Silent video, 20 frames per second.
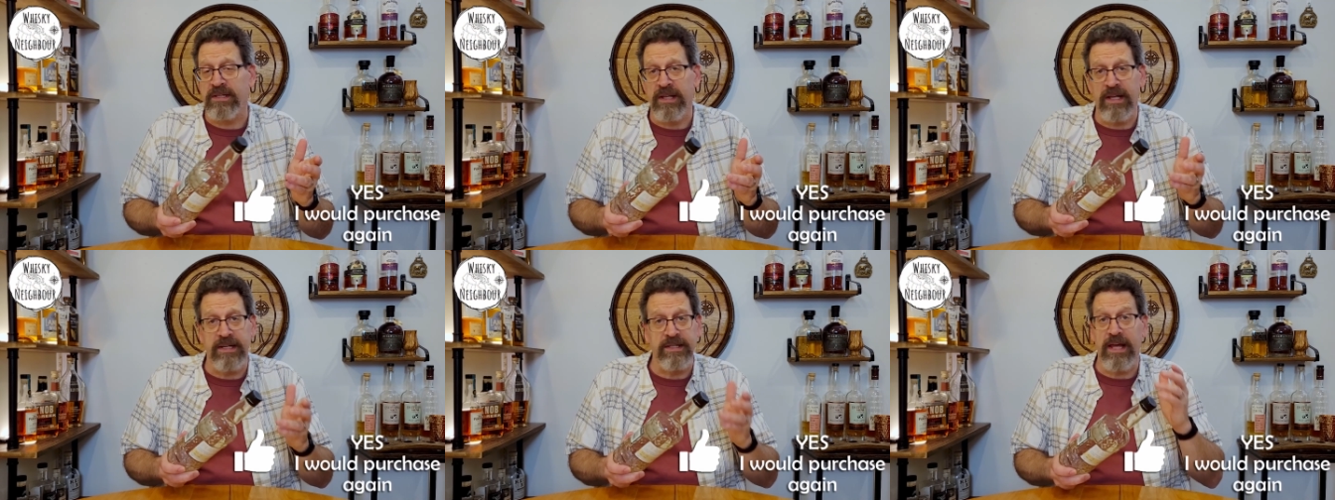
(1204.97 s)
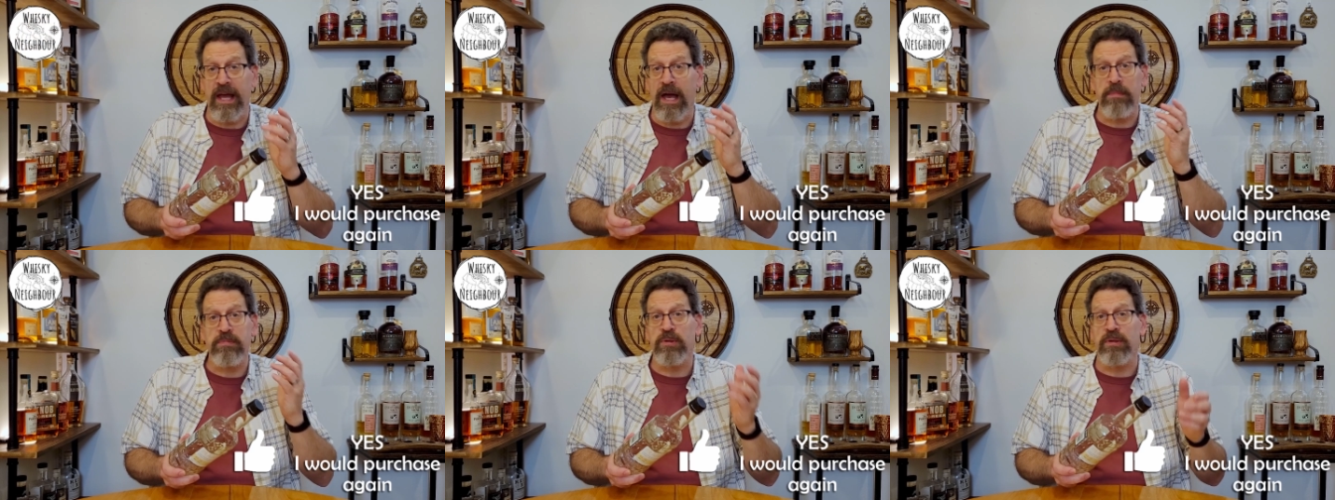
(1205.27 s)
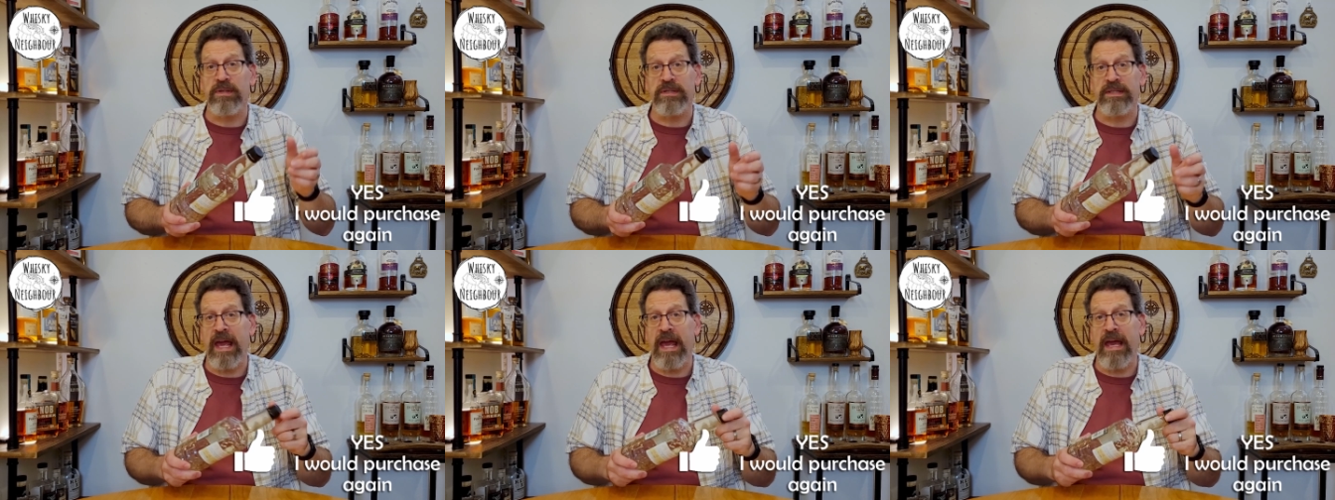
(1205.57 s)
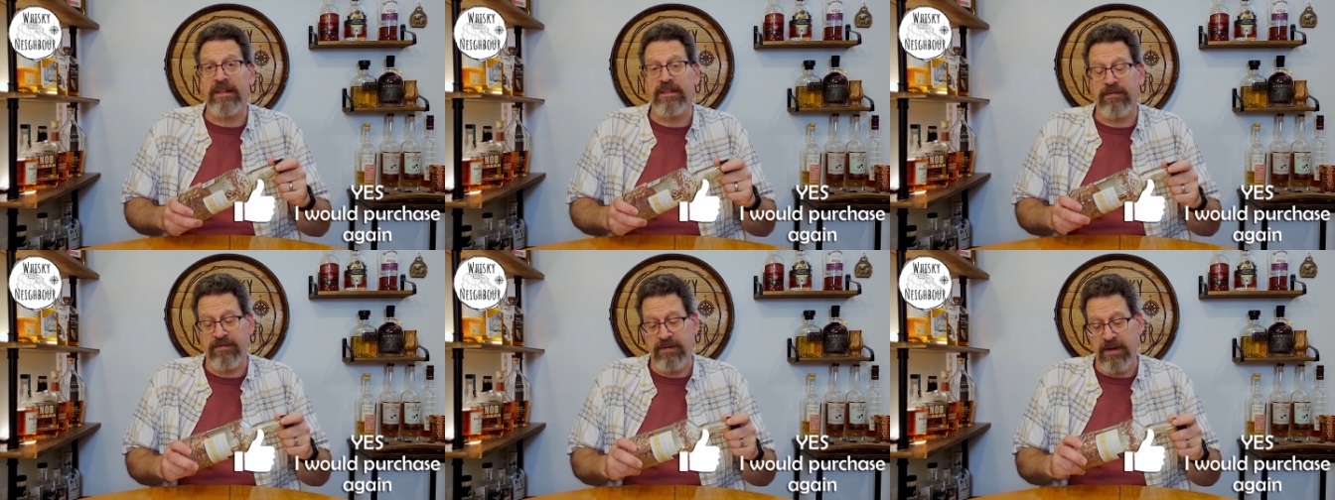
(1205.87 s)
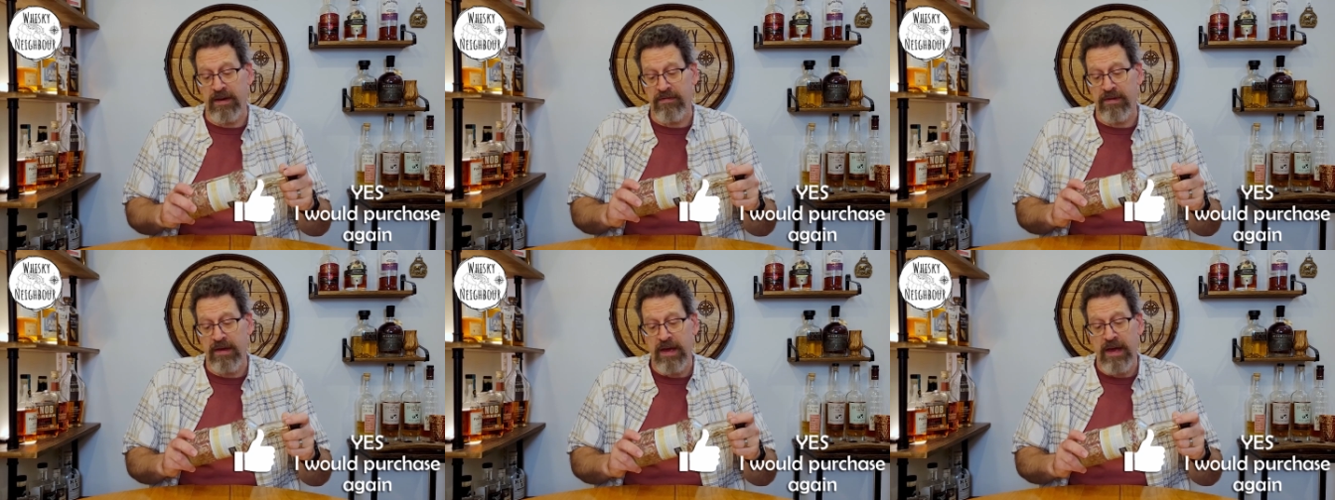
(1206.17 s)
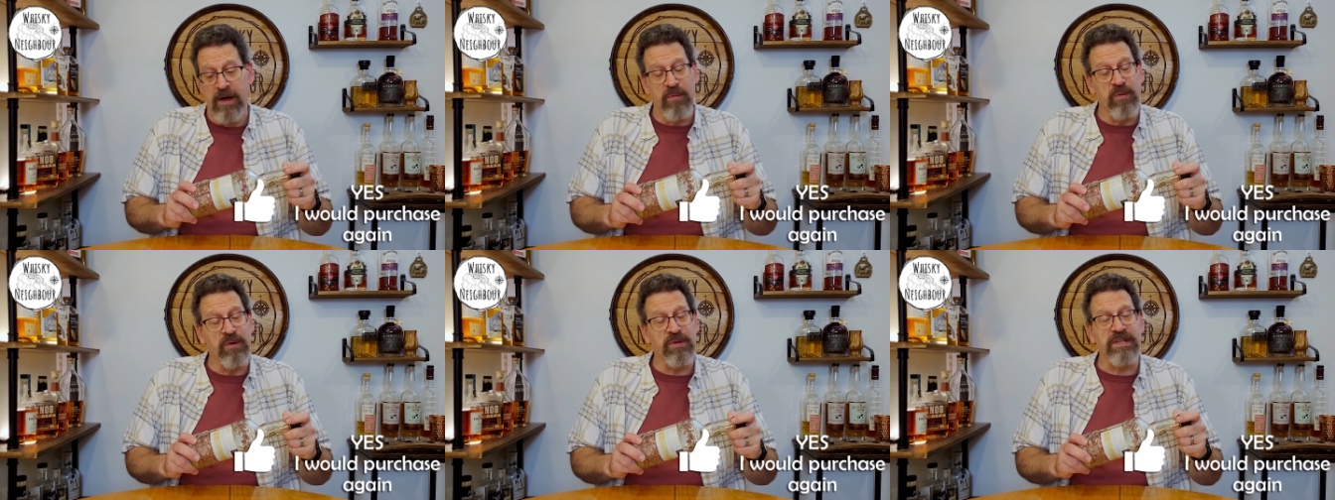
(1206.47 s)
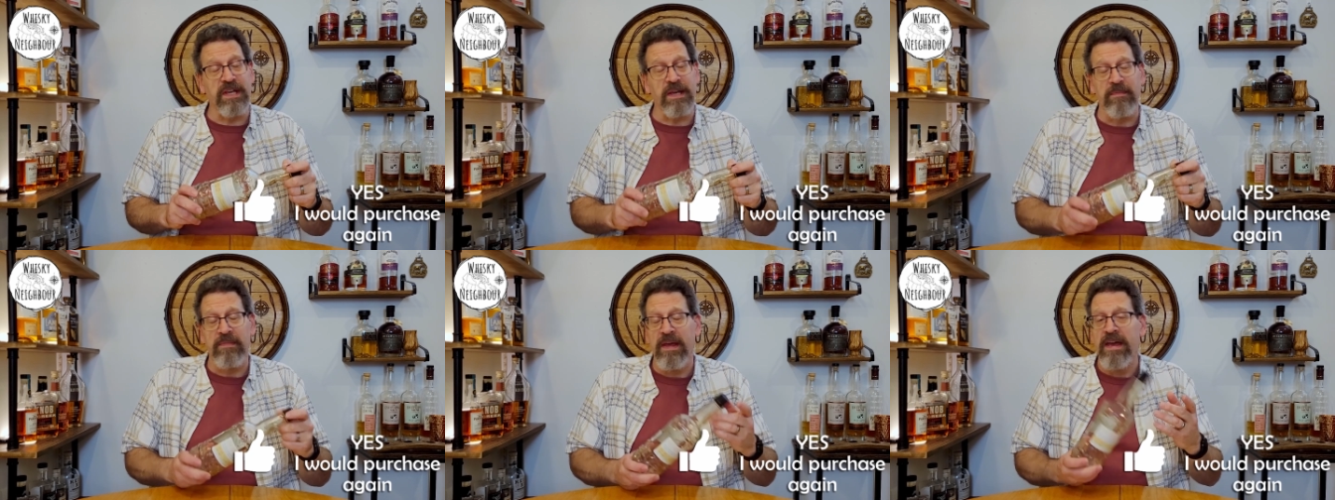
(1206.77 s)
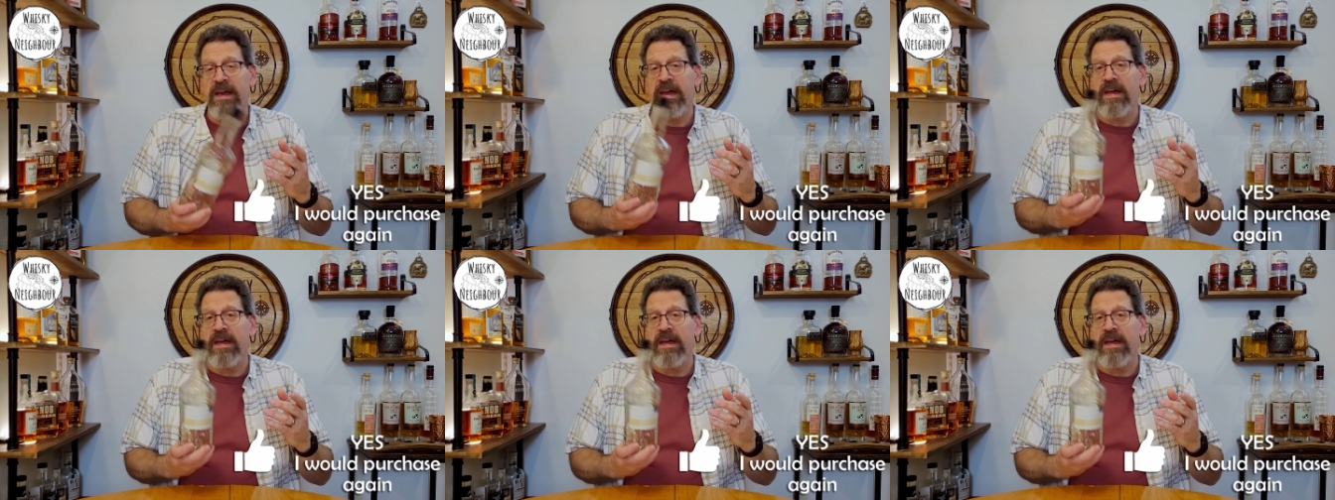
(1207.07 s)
unless they absolutely tank the fifth. We'll see.